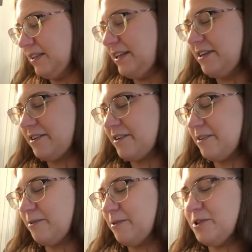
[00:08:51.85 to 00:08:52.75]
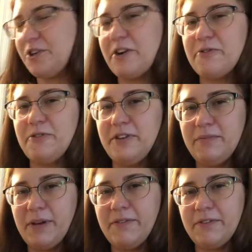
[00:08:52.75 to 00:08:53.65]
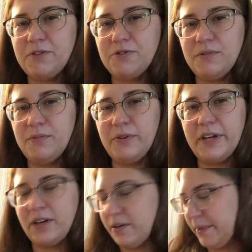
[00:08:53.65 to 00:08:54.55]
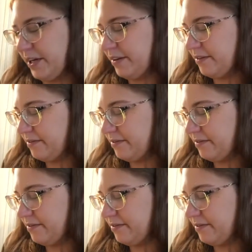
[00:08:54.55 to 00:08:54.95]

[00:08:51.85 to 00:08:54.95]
leader or general in my Virtual Boy army.